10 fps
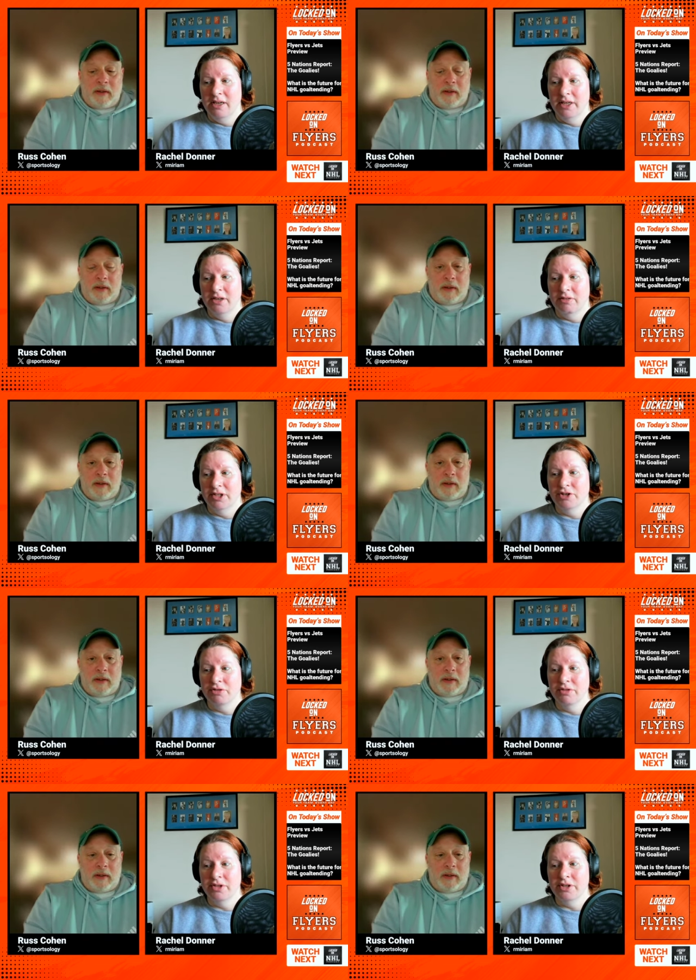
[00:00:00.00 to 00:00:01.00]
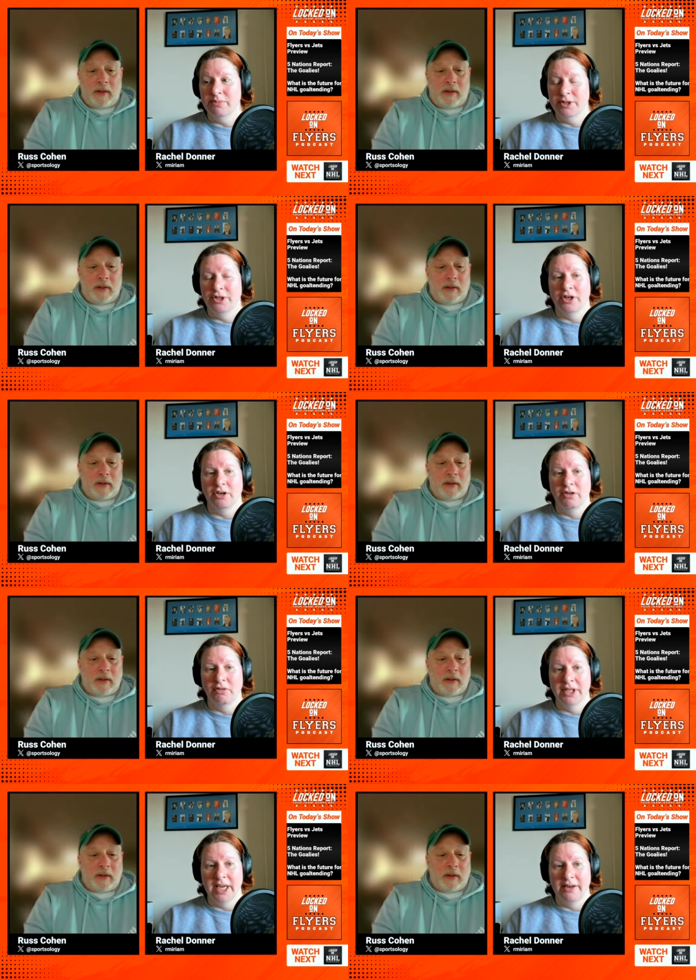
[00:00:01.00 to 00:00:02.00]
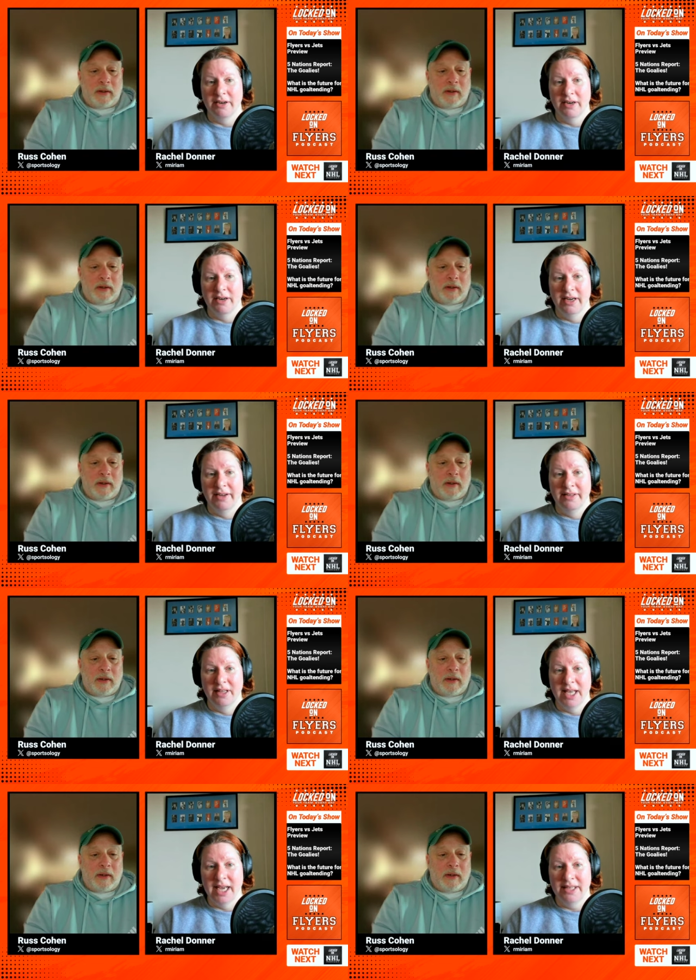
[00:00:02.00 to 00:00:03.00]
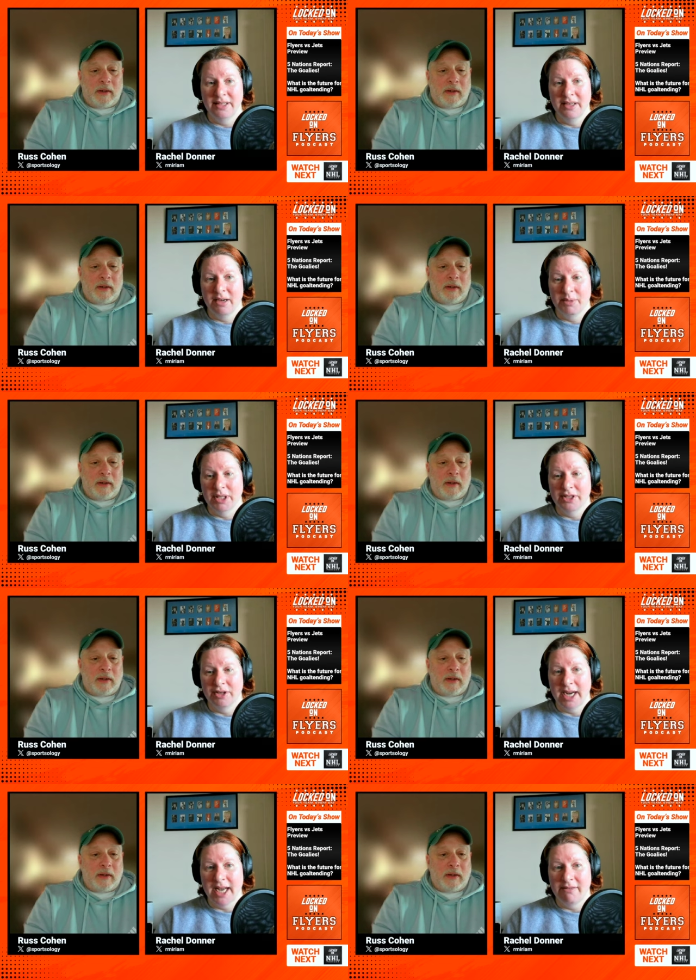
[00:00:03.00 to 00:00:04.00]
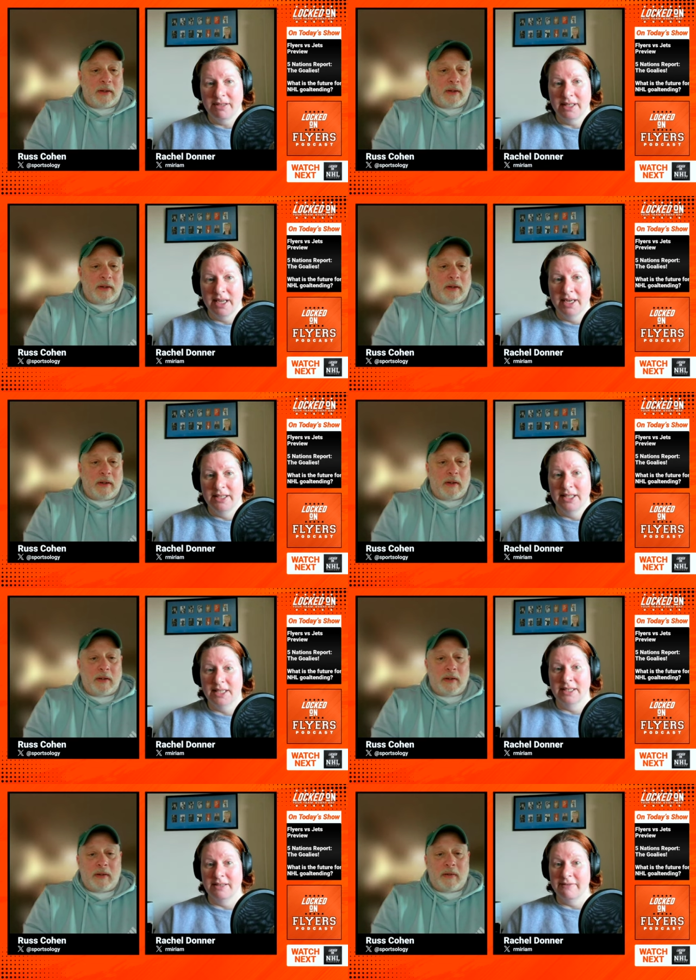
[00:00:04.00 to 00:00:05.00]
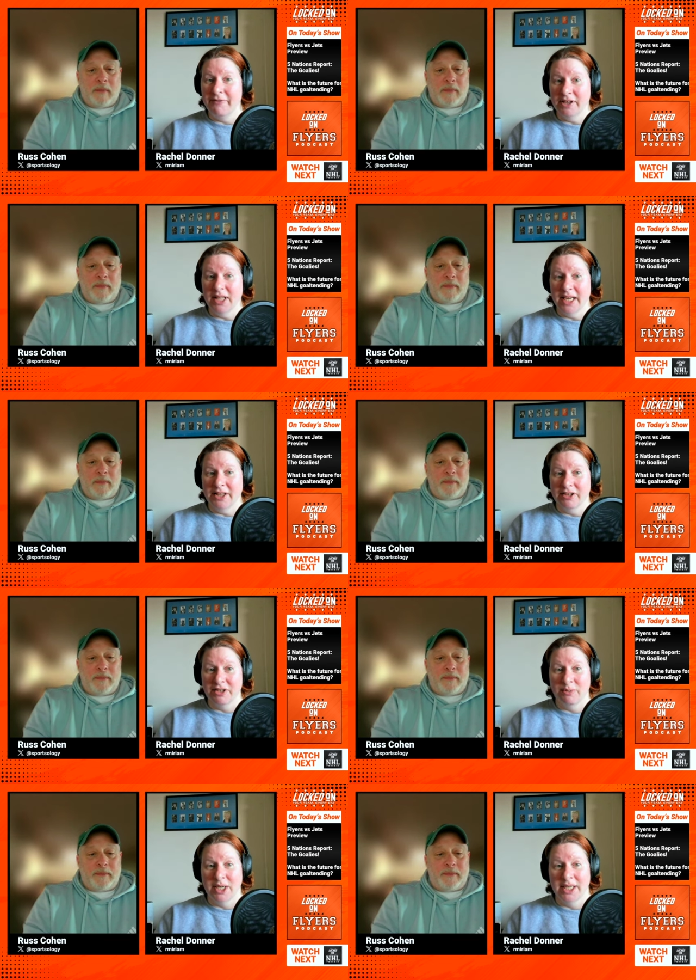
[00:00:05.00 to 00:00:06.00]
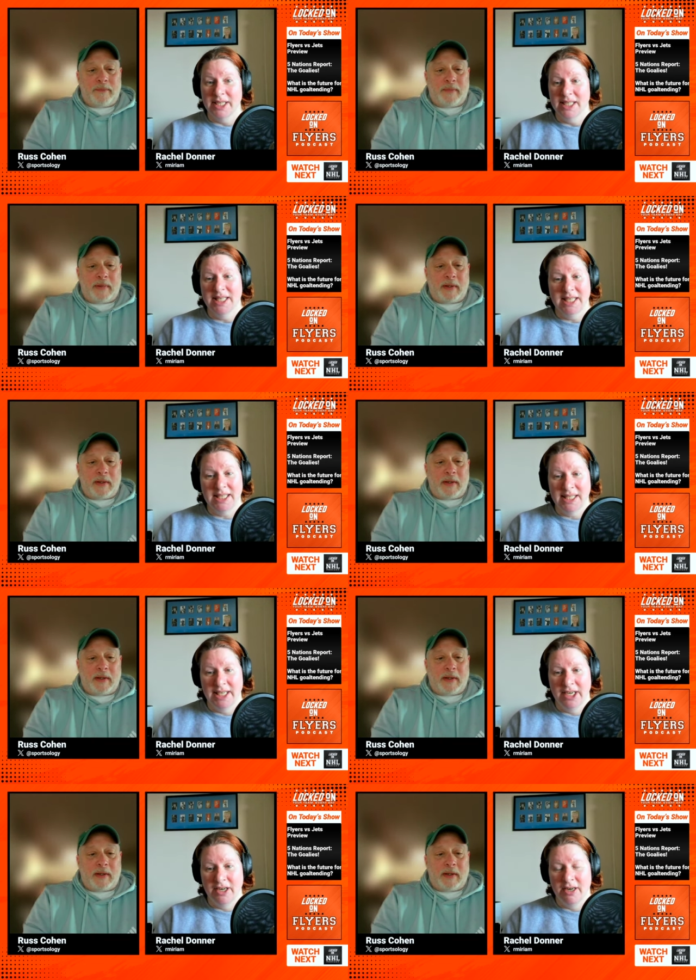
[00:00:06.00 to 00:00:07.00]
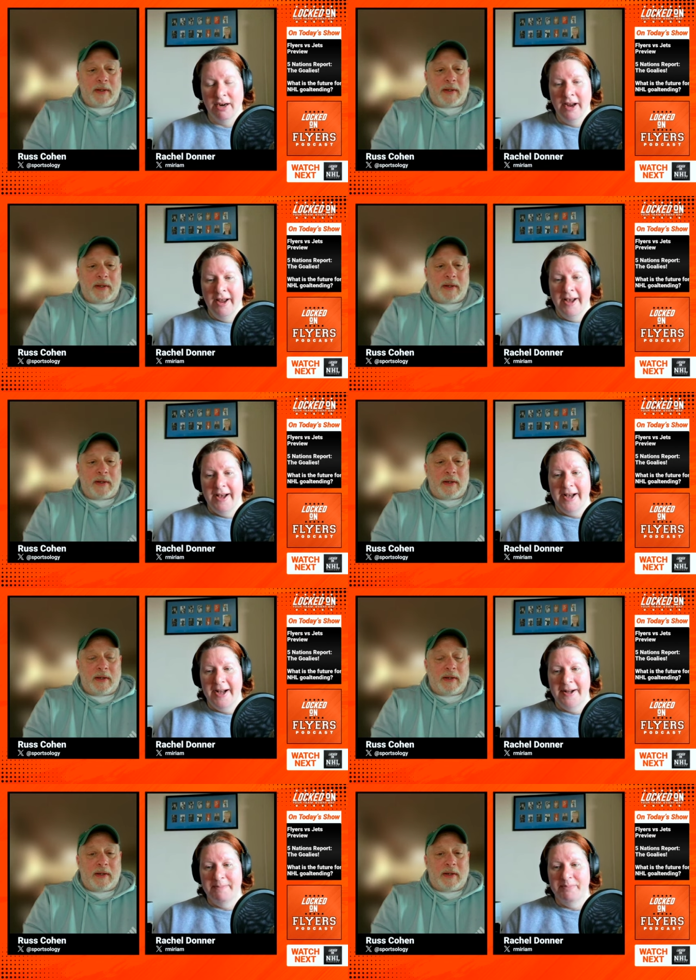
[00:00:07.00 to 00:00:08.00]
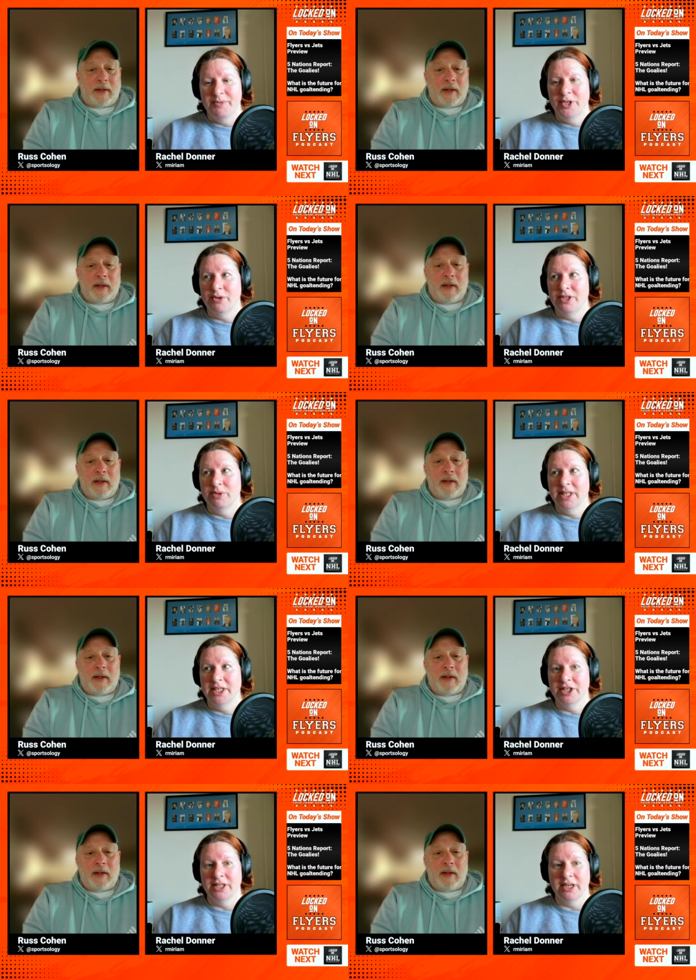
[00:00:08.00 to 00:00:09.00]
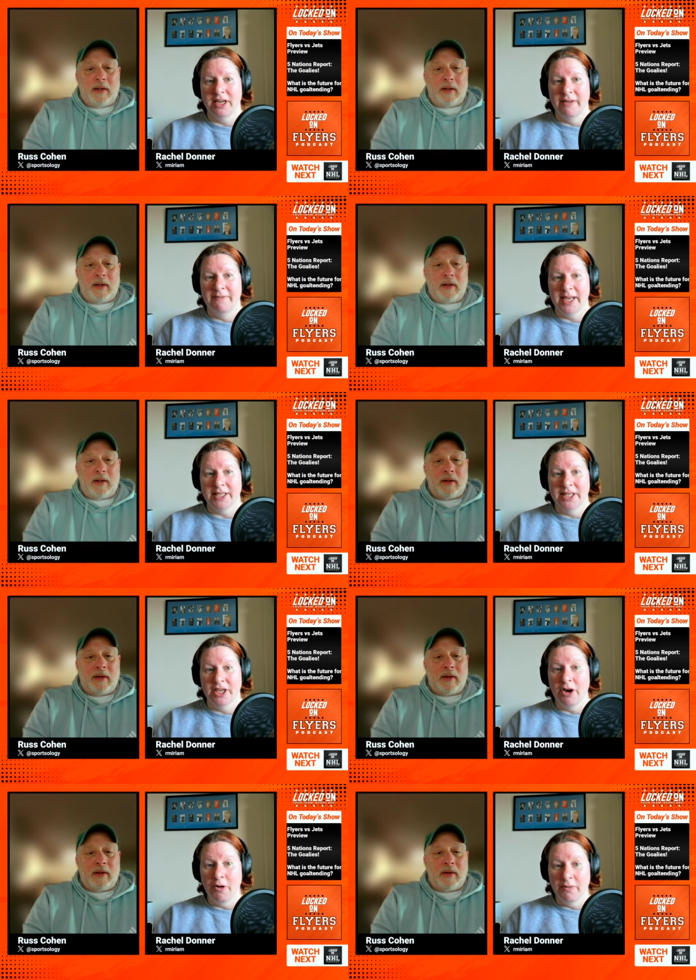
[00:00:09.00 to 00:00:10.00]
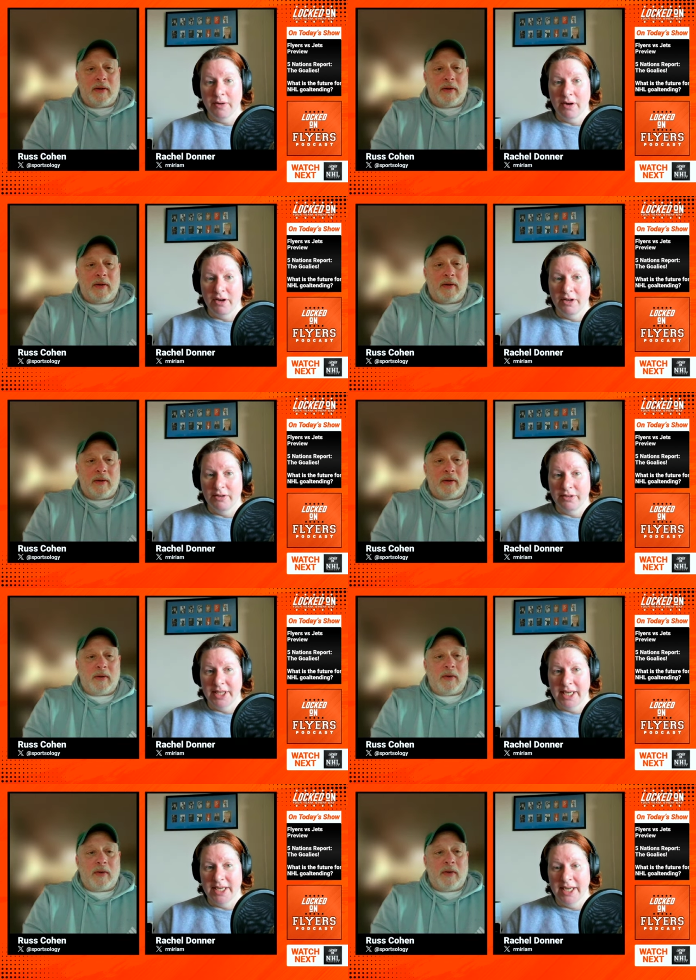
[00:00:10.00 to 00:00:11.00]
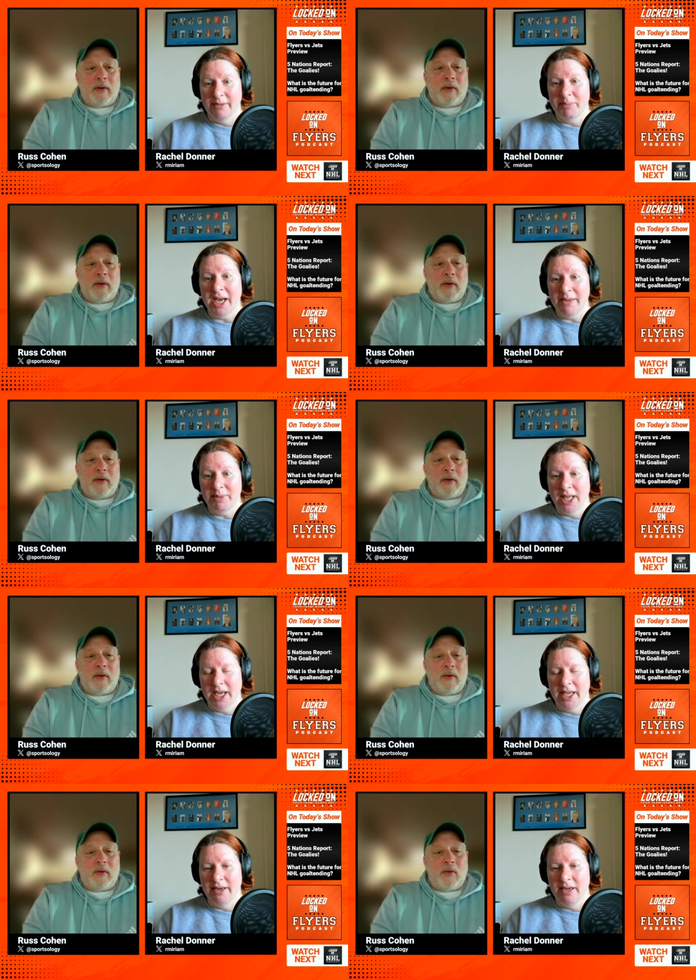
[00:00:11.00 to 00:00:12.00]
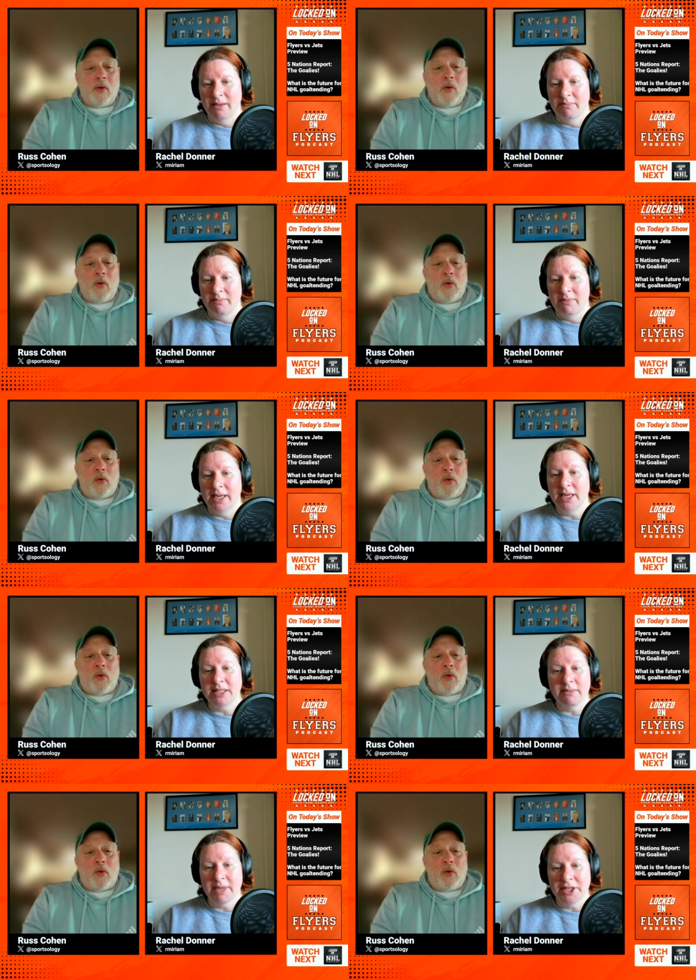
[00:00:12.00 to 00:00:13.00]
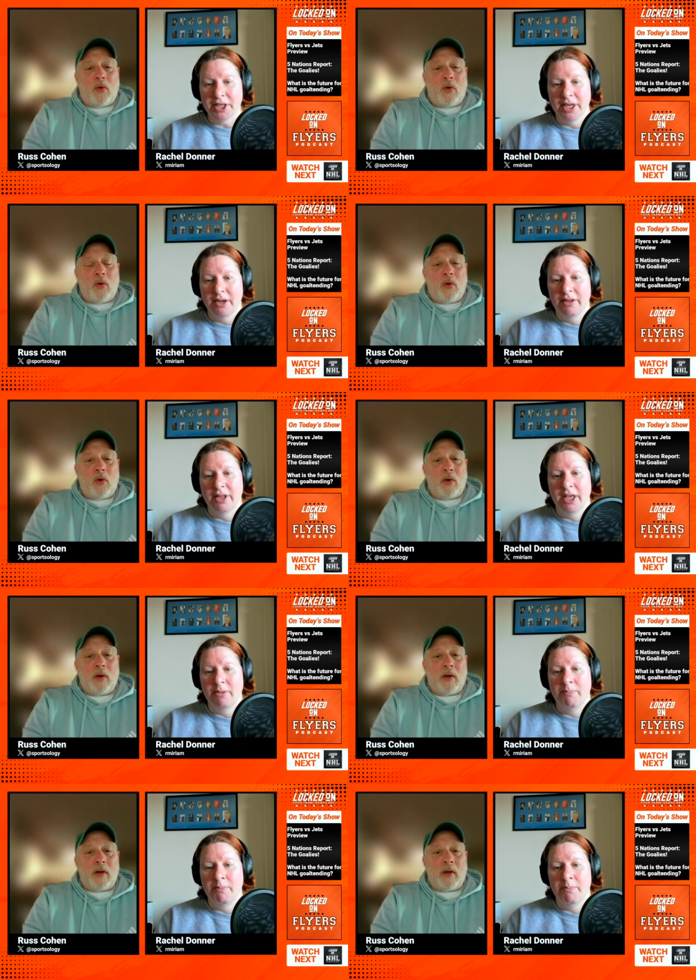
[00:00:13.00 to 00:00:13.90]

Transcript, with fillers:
Speaker 1: you know, a true superstar goaltender in the last couple of drafts, and it doesn't feel like there's one this year. Um, so it's really just affecting the overall goaltending pipeline, um, and not to mention the